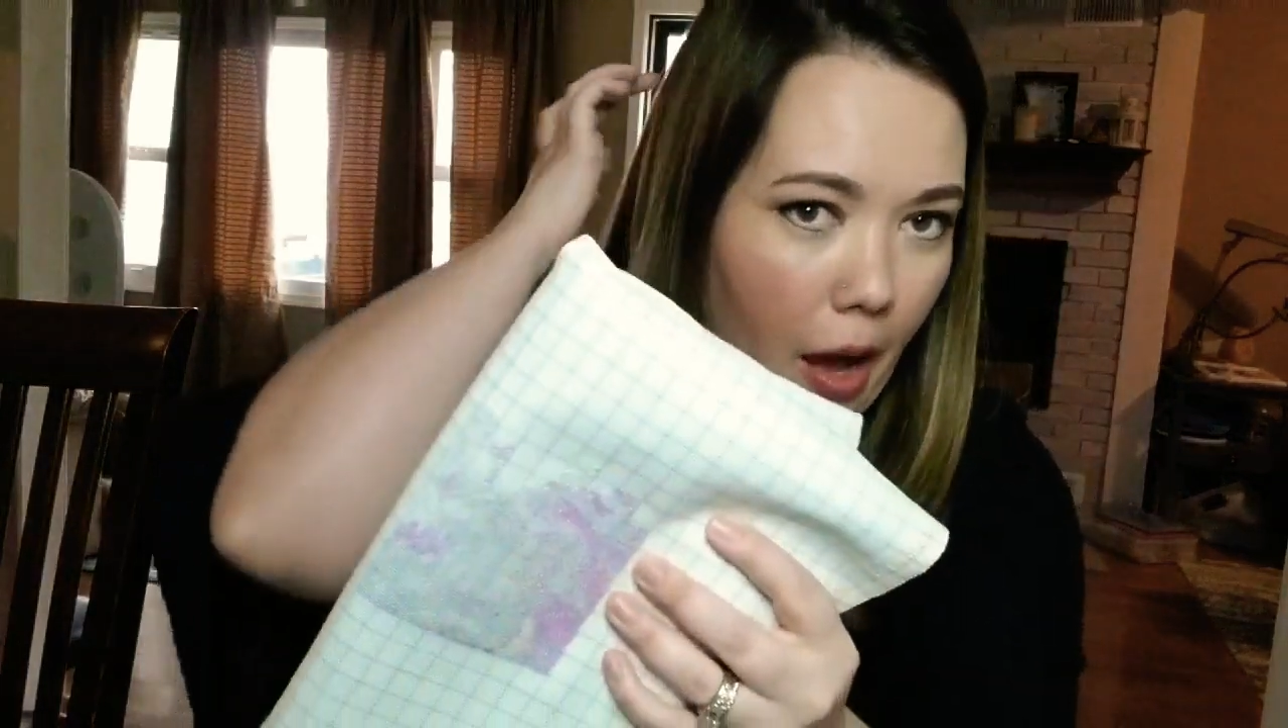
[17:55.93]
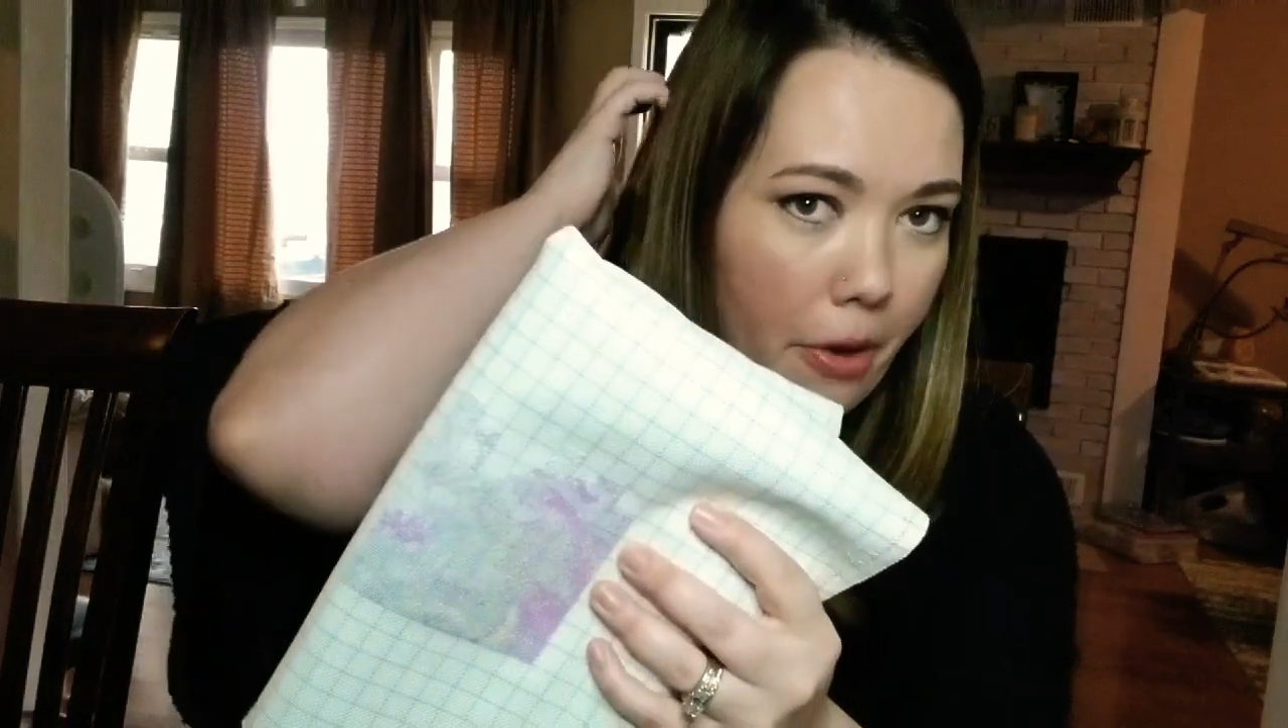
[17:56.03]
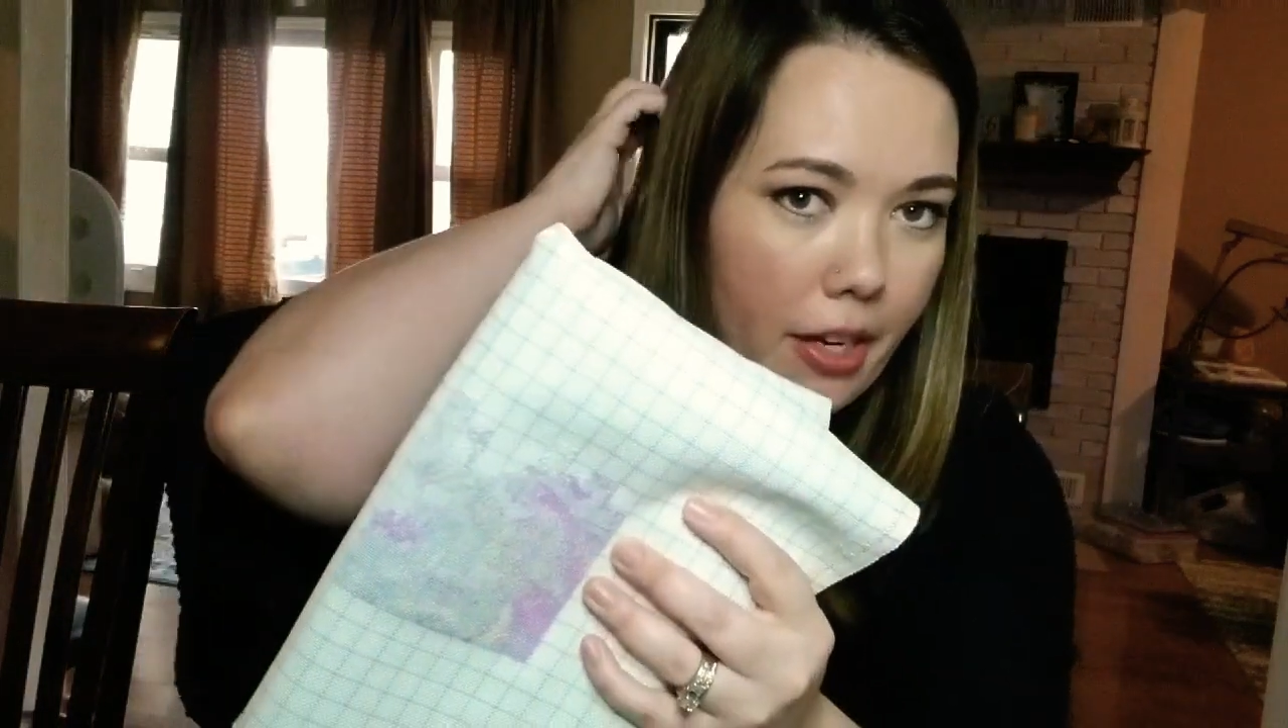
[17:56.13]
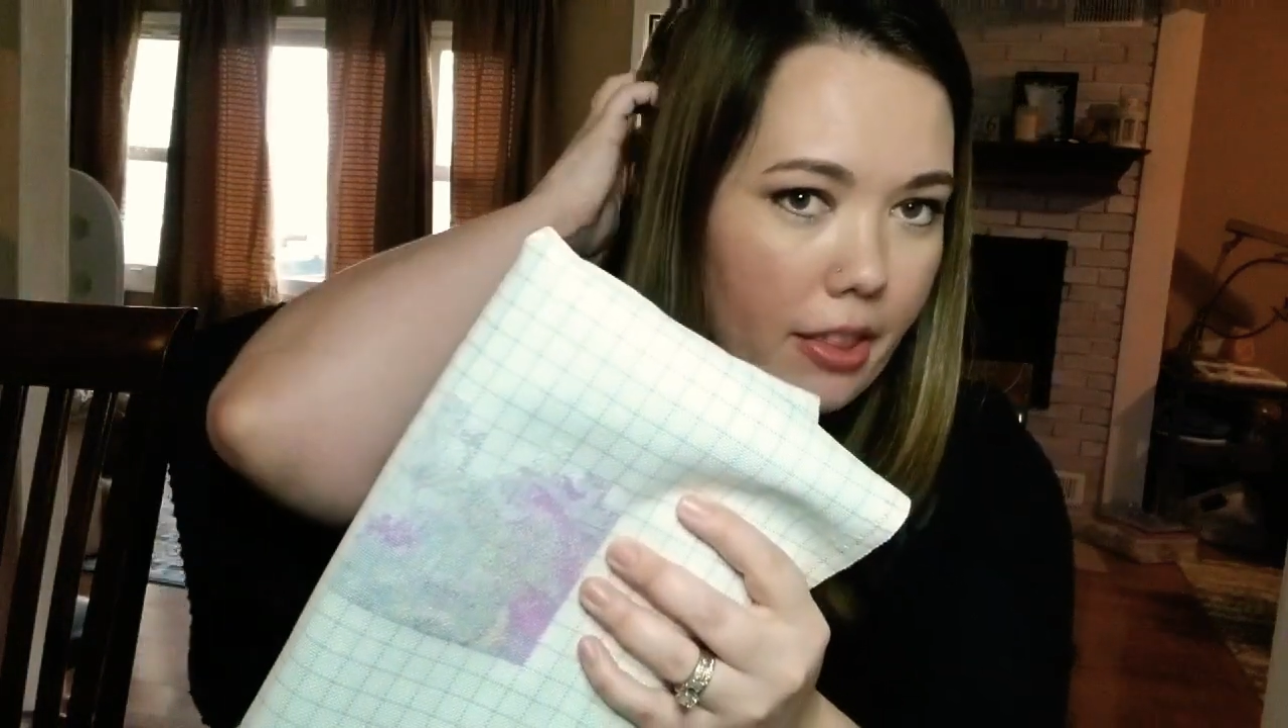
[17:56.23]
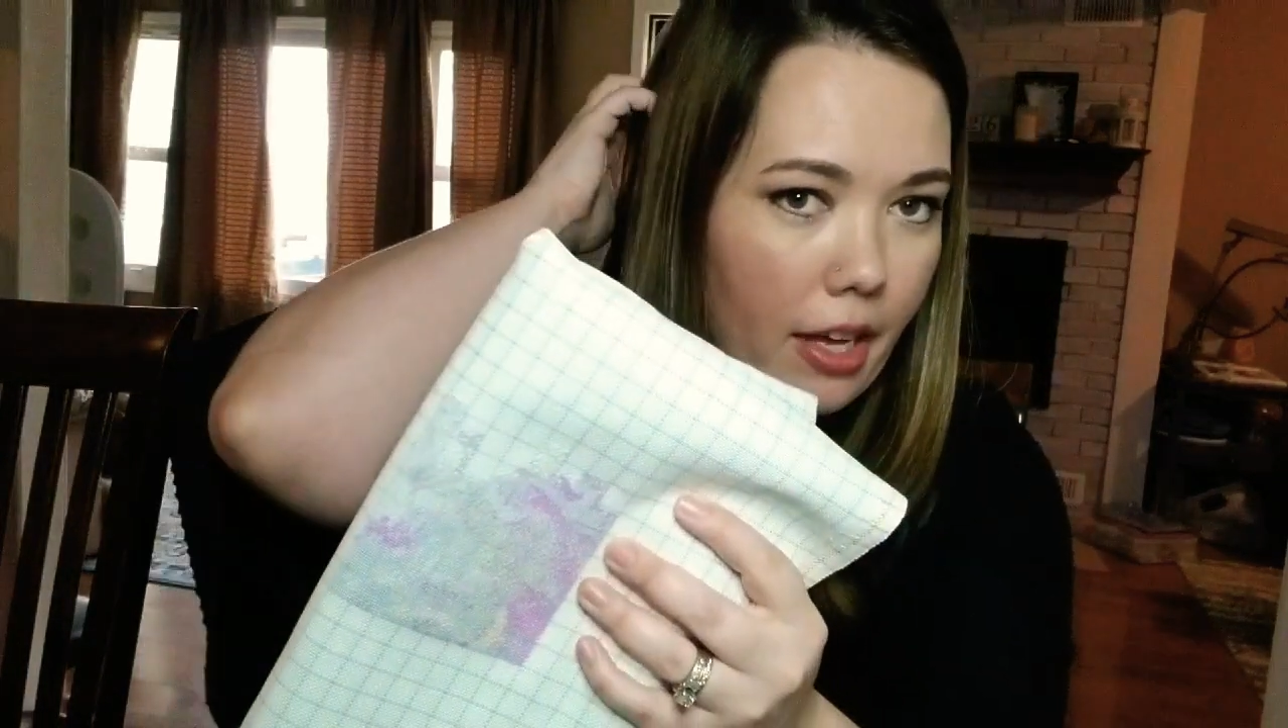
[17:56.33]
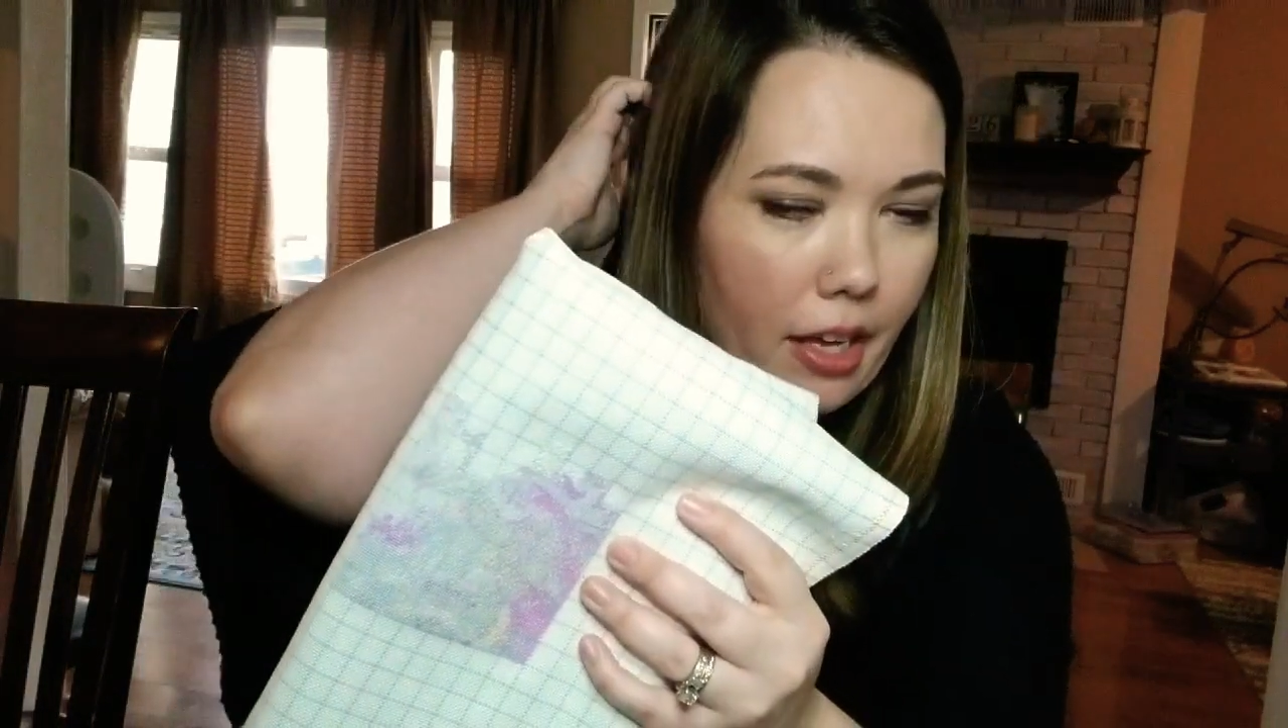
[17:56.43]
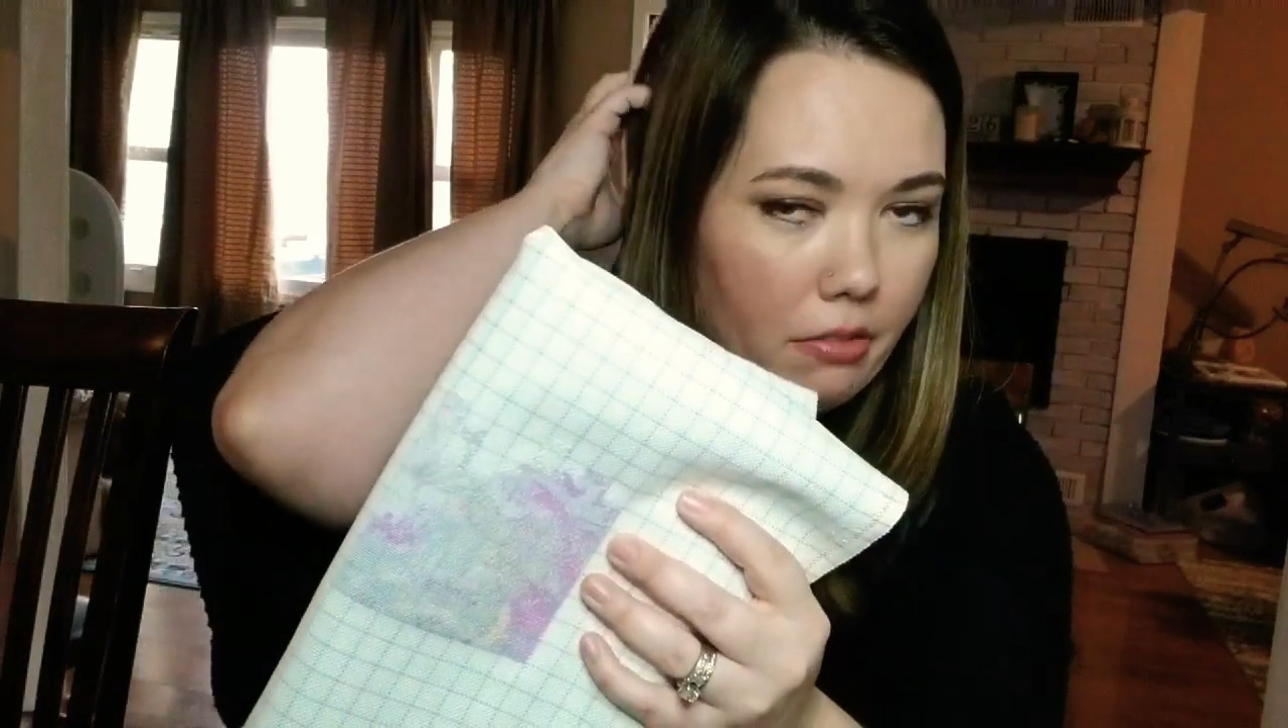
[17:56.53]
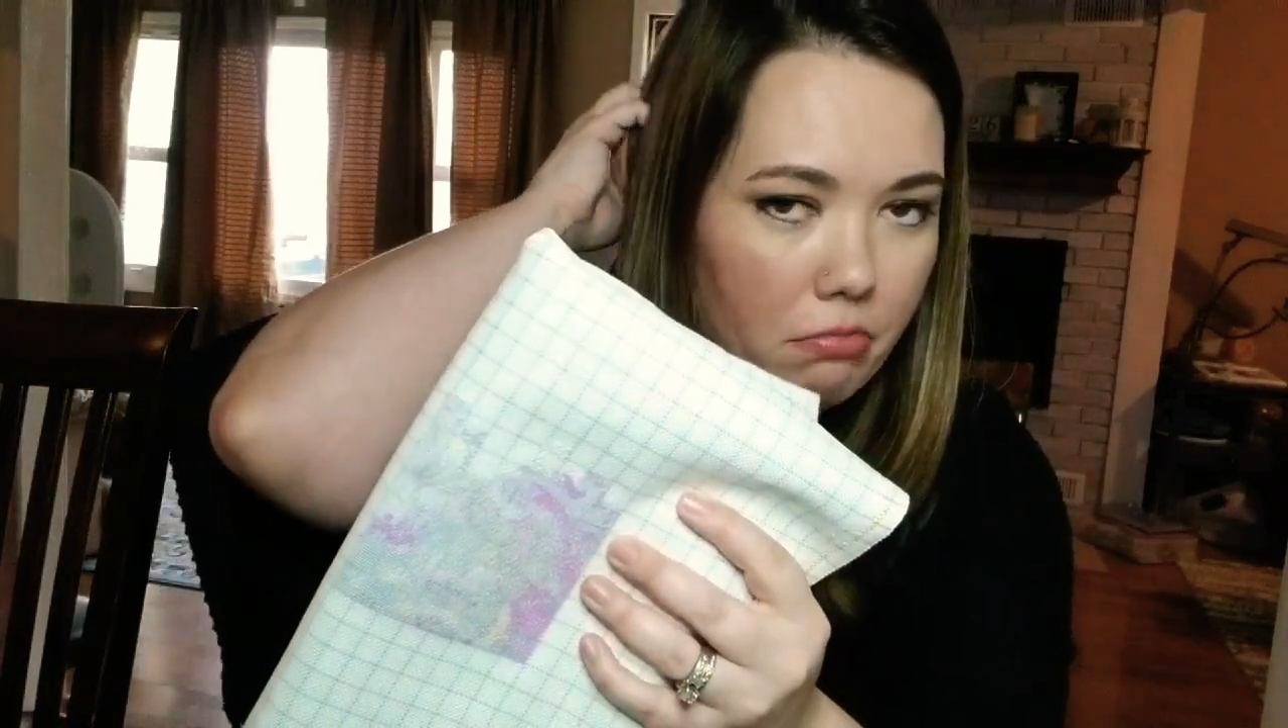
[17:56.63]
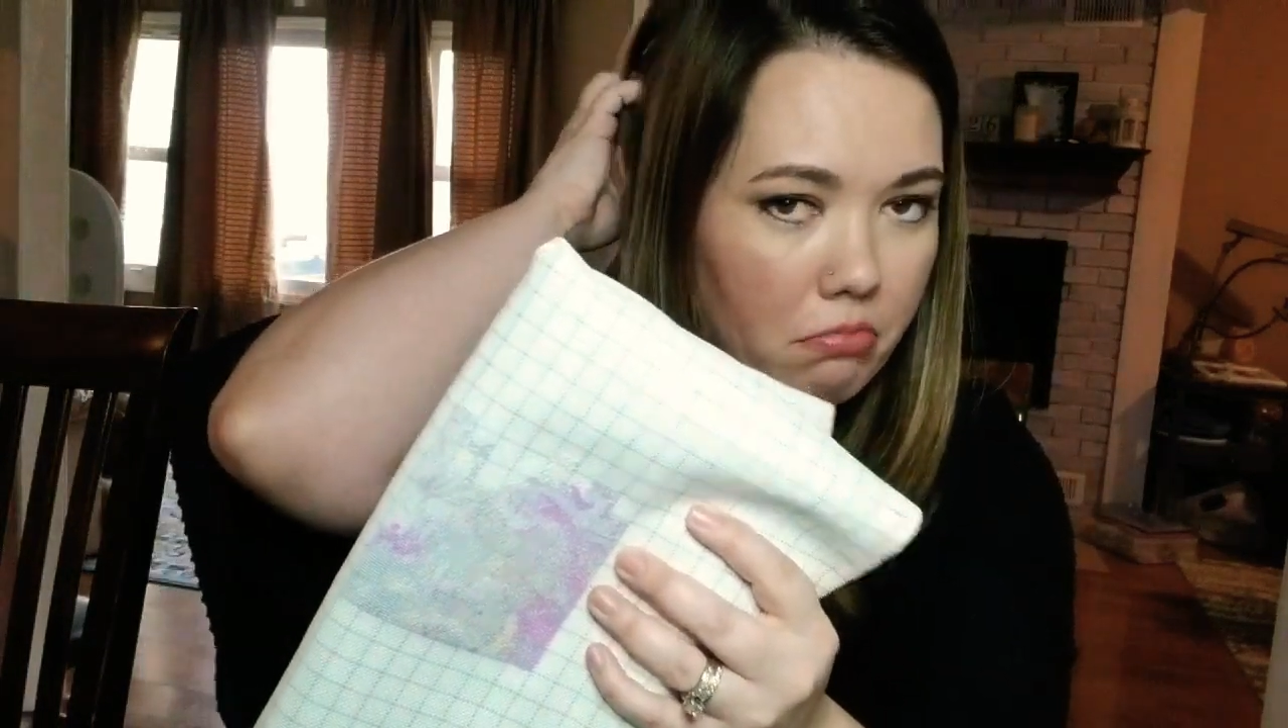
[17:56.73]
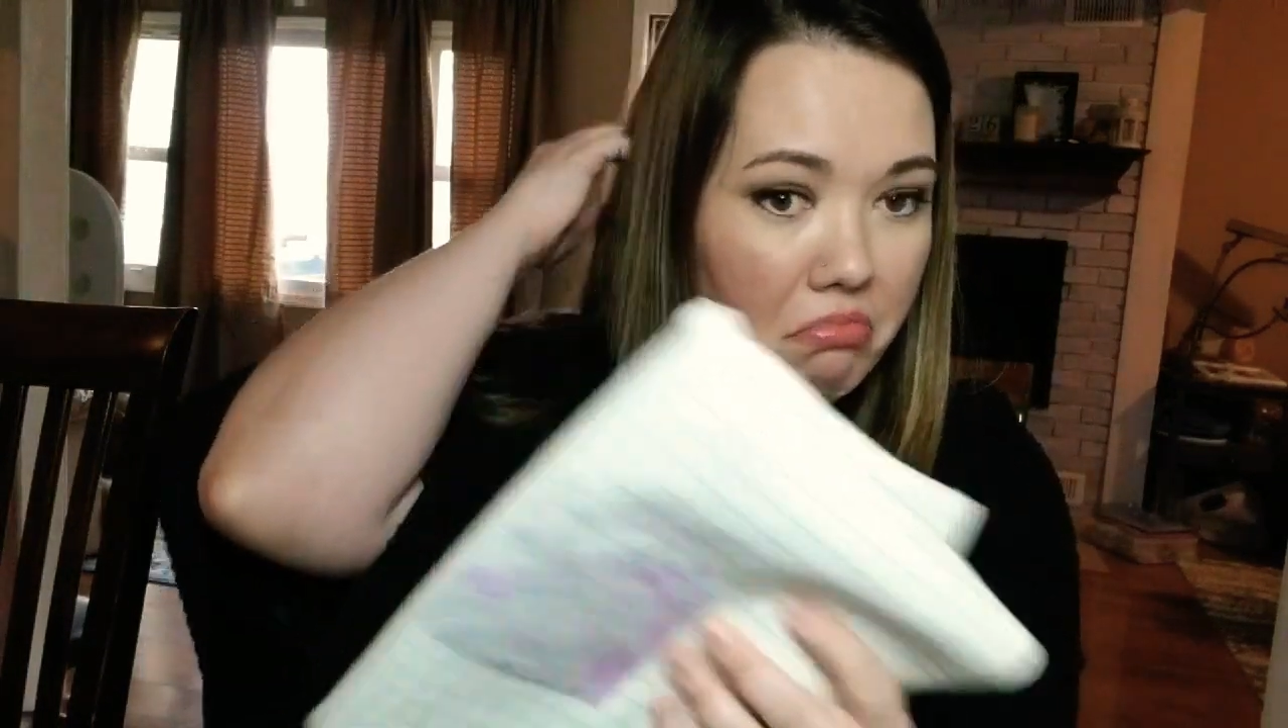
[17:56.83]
fabric that